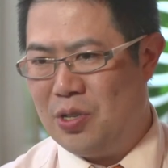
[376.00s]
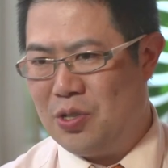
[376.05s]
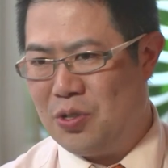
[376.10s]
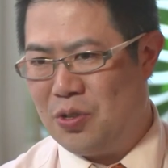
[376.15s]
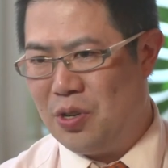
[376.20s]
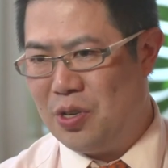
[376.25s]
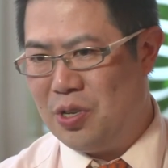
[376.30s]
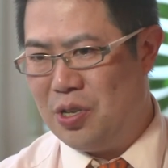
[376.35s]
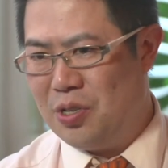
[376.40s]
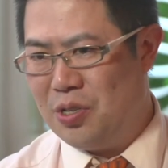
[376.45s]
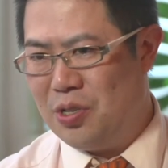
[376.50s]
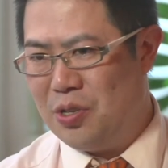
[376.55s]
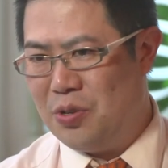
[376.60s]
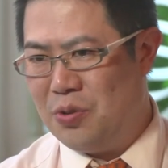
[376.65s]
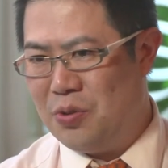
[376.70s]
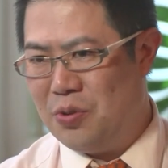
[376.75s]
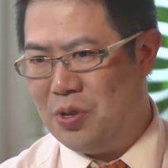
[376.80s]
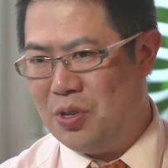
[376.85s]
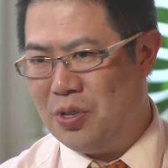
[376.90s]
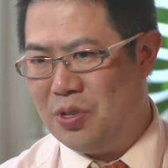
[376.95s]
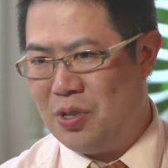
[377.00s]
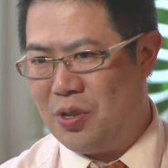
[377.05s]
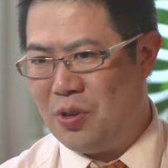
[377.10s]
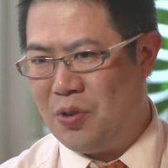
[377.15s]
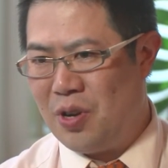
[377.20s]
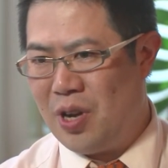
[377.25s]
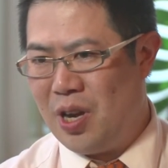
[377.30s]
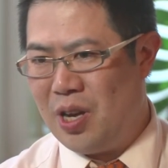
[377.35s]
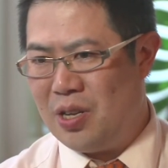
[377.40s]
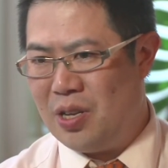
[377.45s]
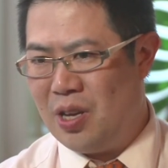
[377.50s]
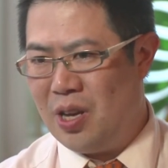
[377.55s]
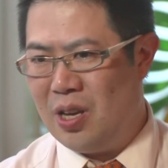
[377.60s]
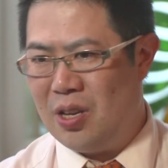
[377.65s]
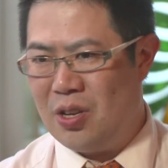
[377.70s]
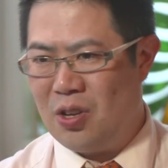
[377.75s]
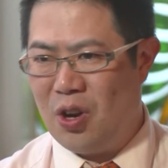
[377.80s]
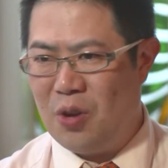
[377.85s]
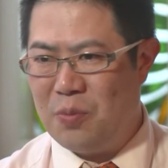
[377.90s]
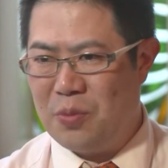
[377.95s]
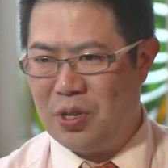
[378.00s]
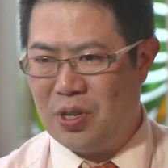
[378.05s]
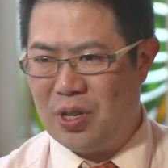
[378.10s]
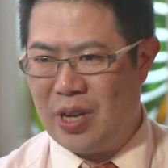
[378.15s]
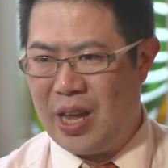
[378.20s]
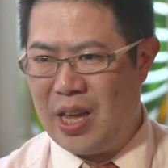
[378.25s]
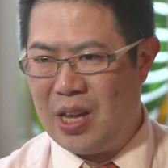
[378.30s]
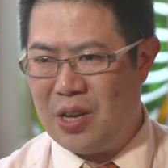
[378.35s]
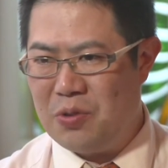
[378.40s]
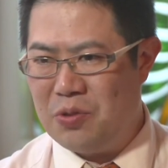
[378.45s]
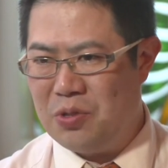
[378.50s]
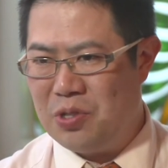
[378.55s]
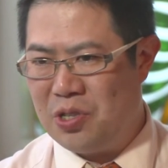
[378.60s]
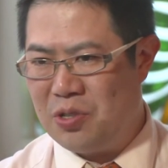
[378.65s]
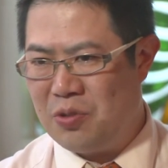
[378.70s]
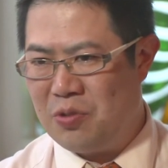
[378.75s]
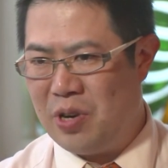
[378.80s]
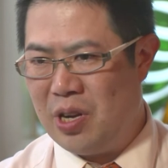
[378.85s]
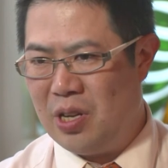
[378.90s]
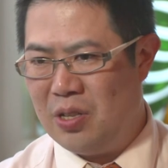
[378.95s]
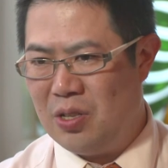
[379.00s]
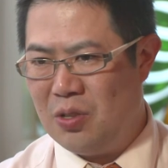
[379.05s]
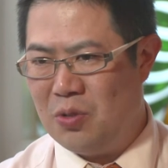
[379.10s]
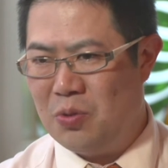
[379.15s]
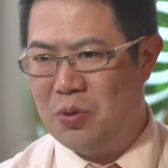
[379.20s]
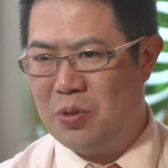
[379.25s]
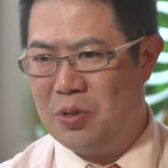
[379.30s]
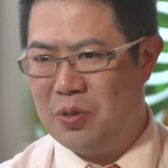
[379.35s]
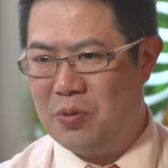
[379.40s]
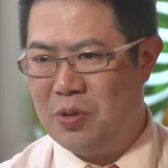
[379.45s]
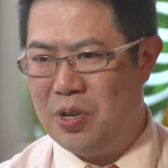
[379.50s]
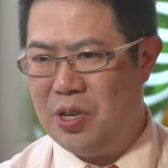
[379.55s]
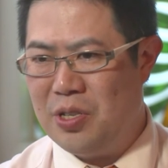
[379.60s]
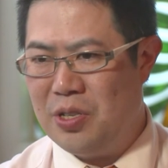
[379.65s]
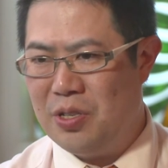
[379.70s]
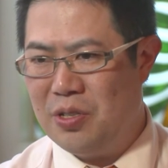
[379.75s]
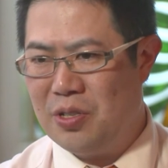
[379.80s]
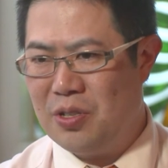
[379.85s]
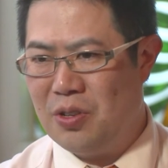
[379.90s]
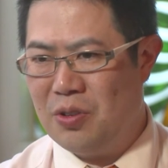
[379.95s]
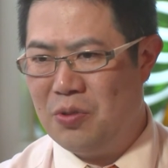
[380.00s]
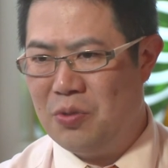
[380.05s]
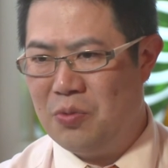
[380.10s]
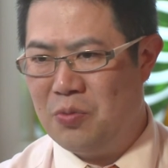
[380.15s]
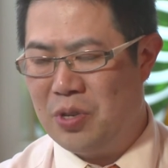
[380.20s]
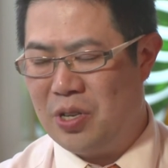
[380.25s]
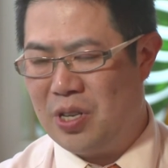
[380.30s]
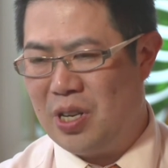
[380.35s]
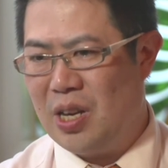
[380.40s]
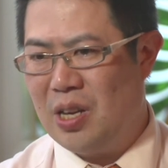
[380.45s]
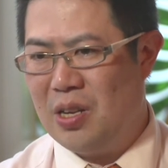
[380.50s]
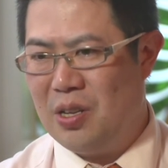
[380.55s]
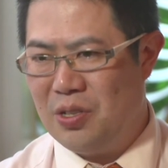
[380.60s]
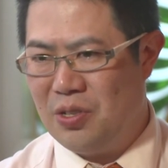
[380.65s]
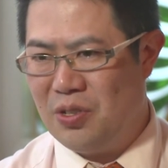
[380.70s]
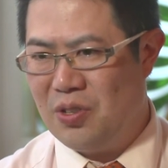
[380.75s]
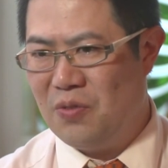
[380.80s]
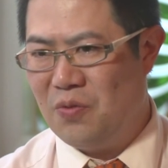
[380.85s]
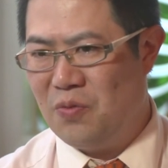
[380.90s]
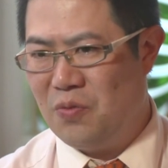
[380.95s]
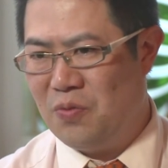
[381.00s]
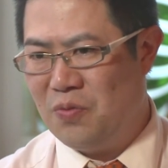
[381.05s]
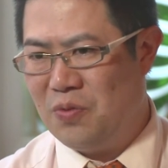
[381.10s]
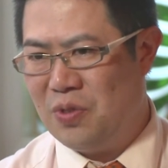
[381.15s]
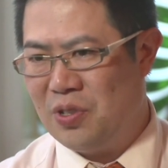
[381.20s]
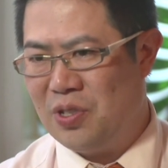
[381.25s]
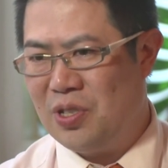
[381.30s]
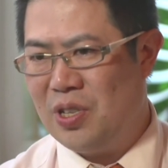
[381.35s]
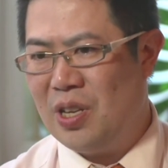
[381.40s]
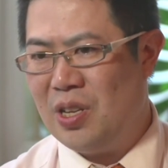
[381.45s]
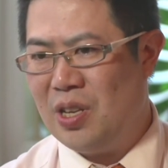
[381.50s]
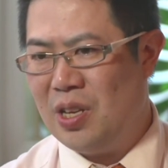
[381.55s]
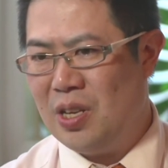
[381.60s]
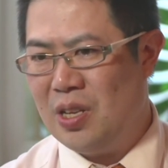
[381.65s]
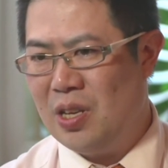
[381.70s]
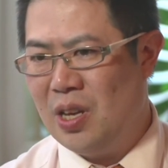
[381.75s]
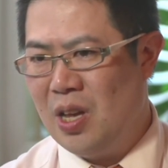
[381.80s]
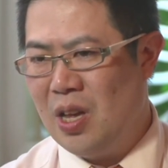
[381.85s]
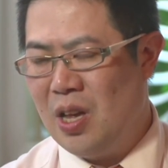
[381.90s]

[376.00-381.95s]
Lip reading: trying to do is create a common language throughout the Auckland region, so regardless of the setting,